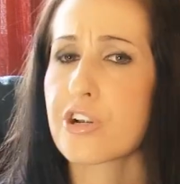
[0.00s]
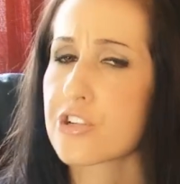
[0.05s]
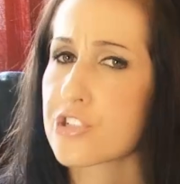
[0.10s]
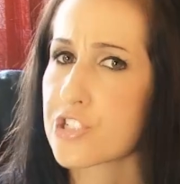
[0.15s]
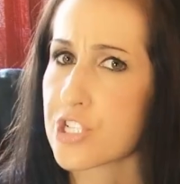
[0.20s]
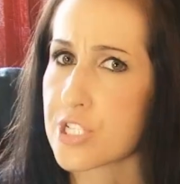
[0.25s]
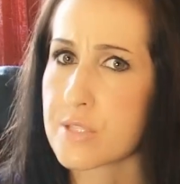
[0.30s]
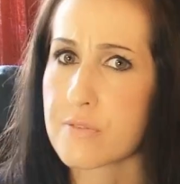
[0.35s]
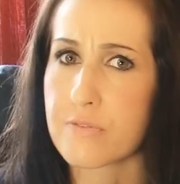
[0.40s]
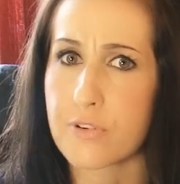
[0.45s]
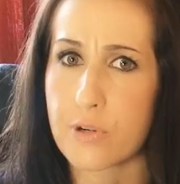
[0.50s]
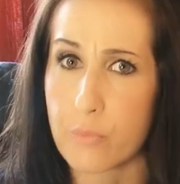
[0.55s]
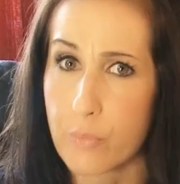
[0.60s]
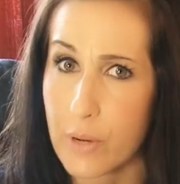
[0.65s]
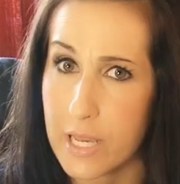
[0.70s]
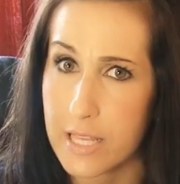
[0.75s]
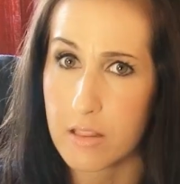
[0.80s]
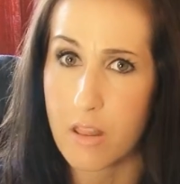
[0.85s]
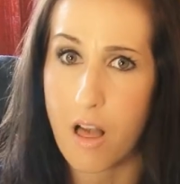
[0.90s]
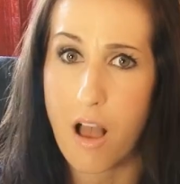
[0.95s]
or just for
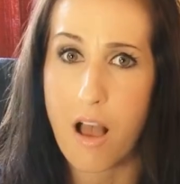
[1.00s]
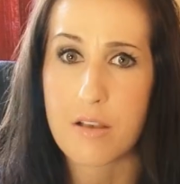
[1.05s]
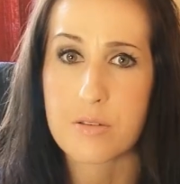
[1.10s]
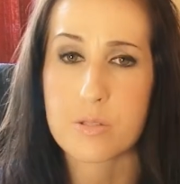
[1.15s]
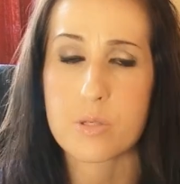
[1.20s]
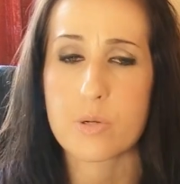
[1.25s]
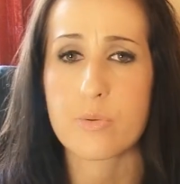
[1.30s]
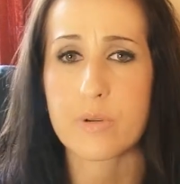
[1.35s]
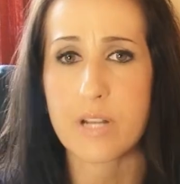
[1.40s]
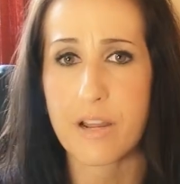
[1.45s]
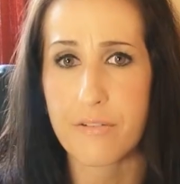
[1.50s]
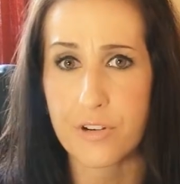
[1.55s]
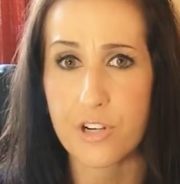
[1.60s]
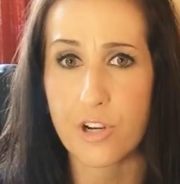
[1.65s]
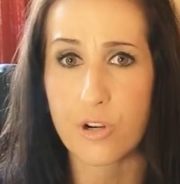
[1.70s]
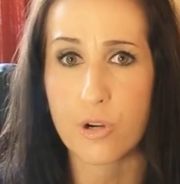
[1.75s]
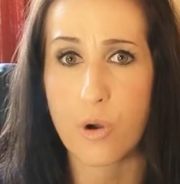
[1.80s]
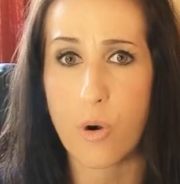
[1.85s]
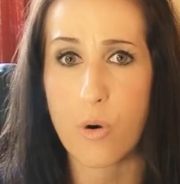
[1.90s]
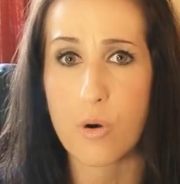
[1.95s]
weight loss or whatever
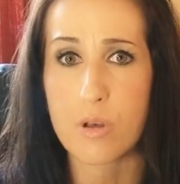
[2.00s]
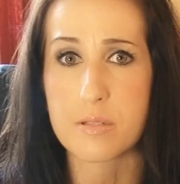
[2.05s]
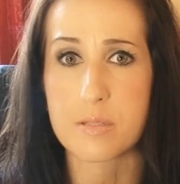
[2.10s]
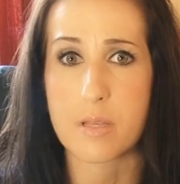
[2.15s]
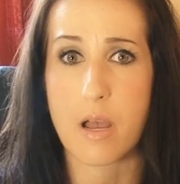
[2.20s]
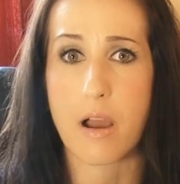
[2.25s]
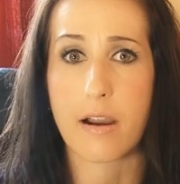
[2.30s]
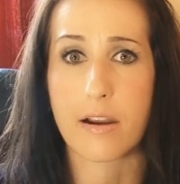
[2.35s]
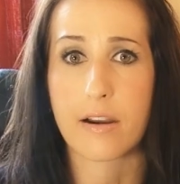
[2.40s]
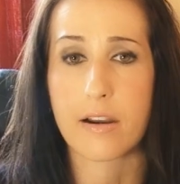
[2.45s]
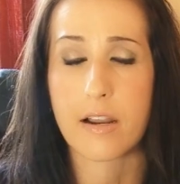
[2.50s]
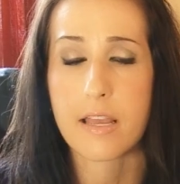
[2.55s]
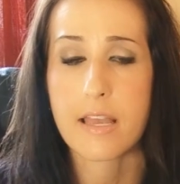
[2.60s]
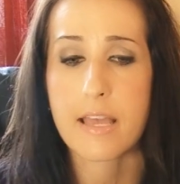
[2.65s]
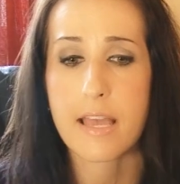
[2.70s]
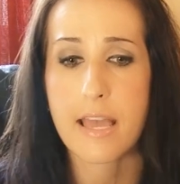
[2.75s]
your goals are.